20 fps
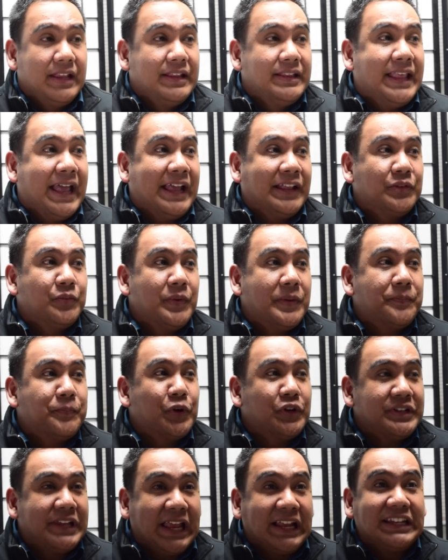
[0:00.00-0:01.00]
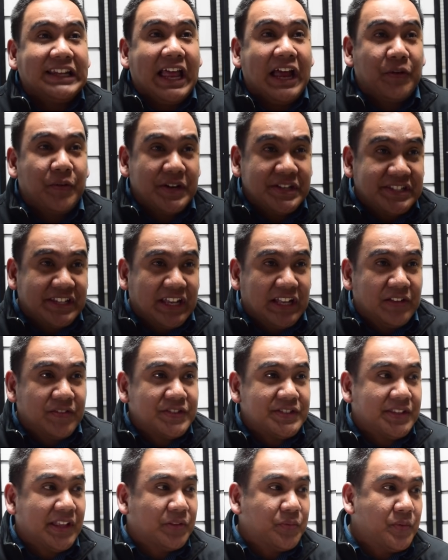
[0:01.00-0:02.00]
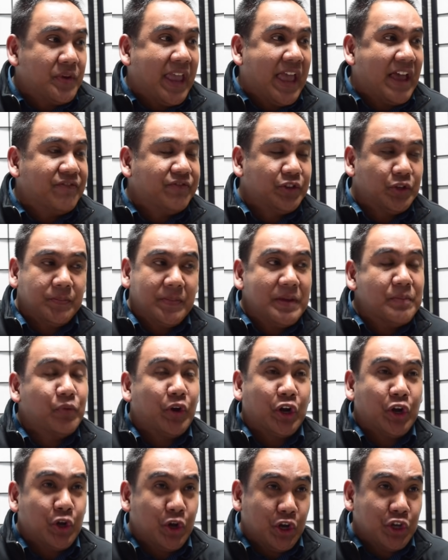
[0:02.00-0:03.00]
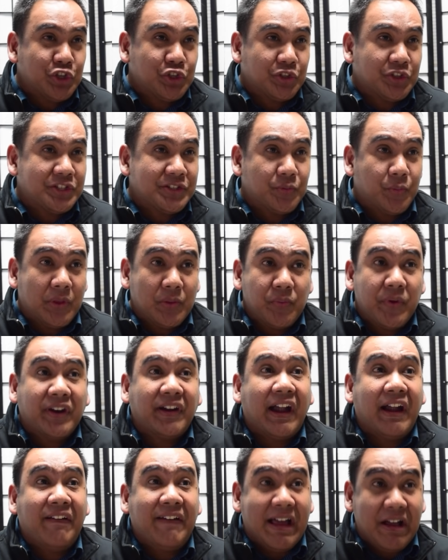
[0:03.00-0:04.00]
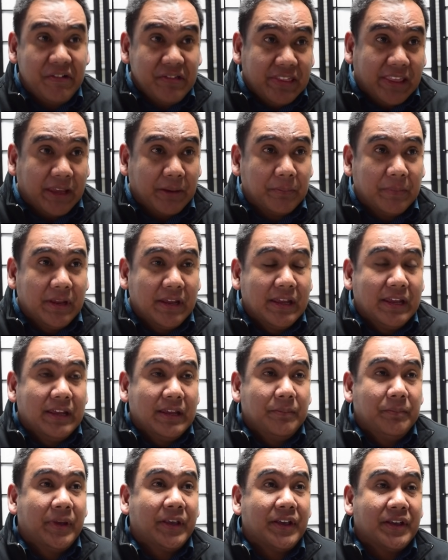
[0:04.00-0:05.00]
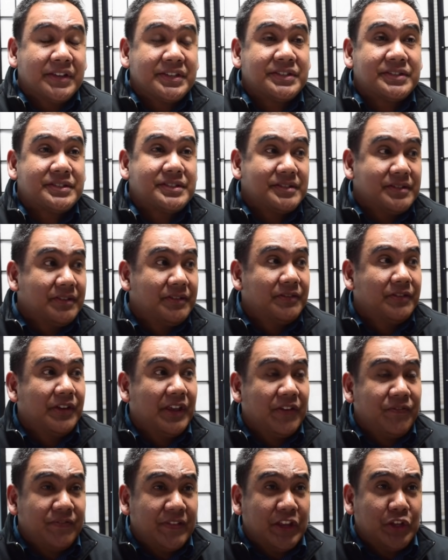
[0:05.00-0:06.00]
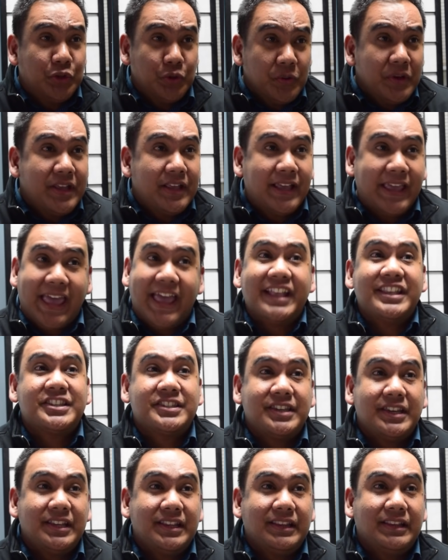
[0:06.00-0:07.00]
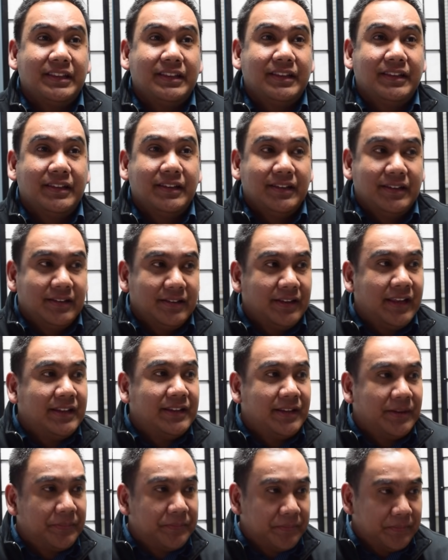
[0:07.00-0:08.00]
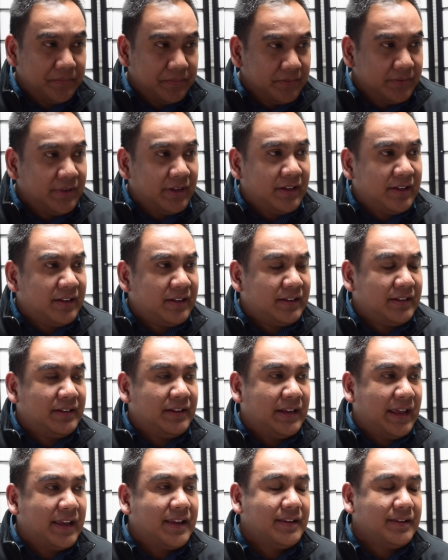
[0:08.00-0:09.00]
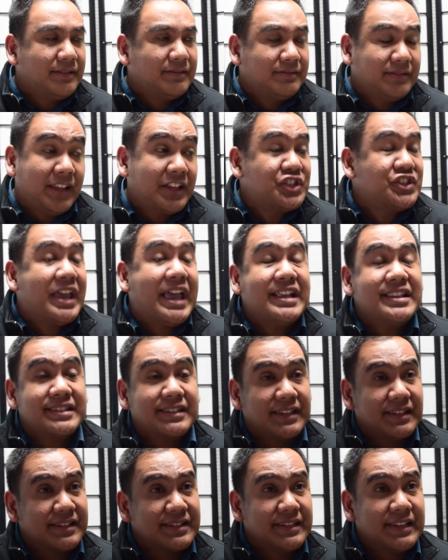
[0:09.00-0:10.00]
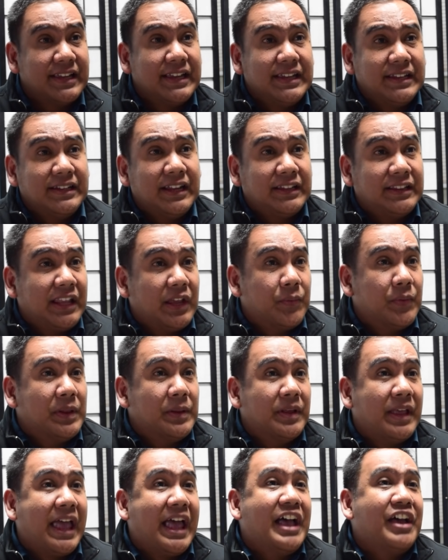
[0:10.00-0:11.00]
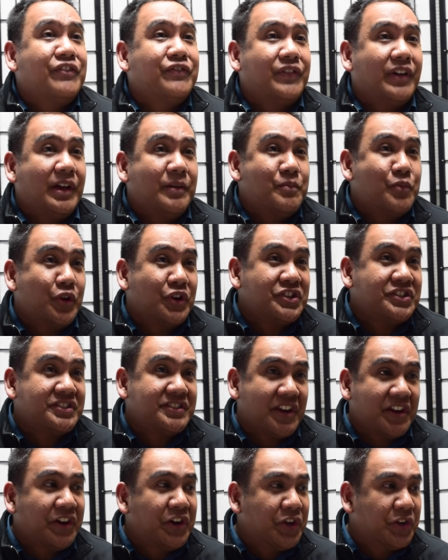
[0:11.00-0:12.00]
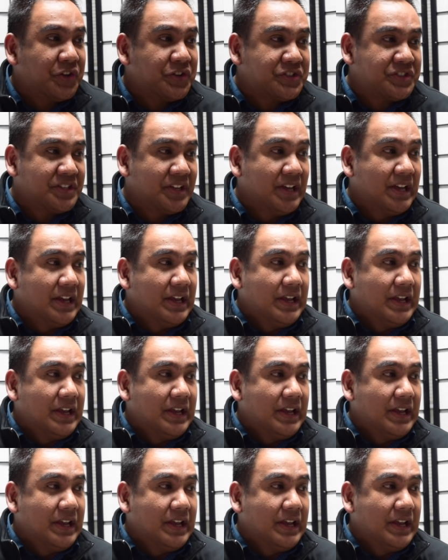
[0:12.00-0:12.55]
That we protect ourselves, that we have to be more cautious when we're around them. Mm-hmm. Because if they do catch it, then the chances that they will have a more serious